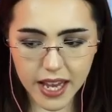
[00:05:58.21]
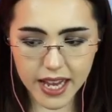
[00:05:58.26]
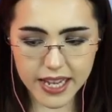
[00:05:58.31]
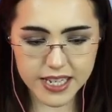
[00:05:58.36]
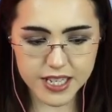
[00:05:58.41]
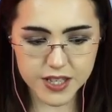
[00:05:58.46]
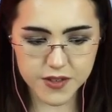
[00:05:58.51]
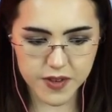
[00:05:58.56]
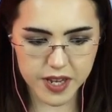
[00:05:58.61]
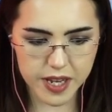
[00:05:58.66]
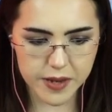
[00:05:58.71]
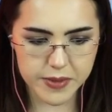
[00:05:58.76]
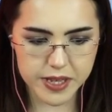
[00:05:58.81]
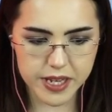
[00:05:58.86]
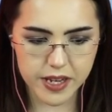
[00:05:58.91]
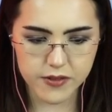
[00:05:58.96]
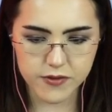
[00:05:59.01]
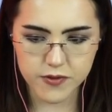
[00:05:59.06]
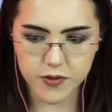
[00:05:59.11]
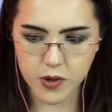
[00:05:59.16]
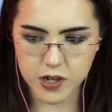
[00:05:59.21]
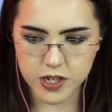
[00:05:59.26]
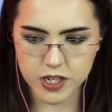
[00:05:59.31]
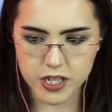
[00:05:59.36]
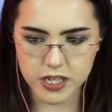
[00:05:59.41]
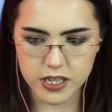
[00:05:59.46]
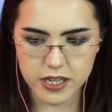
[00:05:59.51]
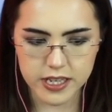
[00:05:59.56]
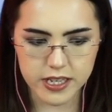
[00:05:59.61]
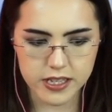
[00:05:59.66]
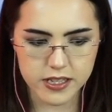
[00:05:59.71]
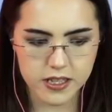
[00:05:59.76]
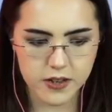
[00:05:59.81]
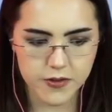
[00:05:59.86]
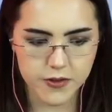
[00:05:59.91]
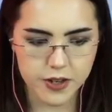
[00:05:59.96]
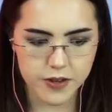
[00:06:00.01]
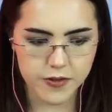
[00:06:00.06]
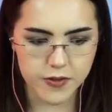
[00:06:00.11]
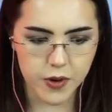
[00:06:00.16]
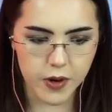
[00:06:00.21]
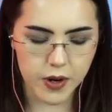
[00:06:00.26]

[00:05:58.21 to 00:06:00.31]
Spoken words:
and his family, unfortunately, is suffering for